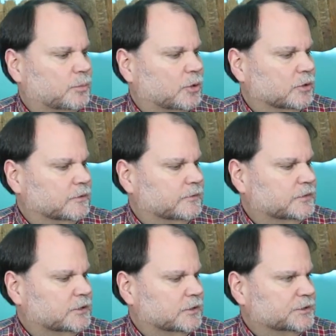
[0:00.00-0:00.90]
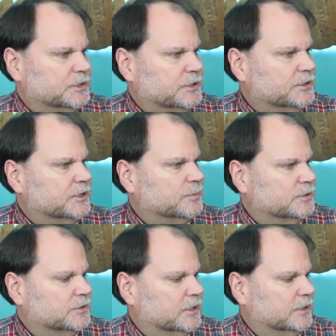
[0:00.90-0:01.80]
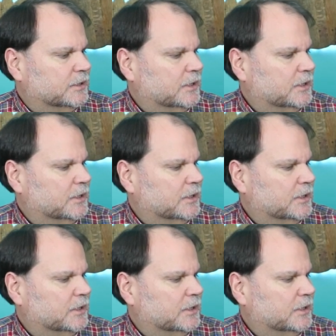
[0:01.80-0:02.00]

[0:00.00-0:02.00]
proof, so 66%.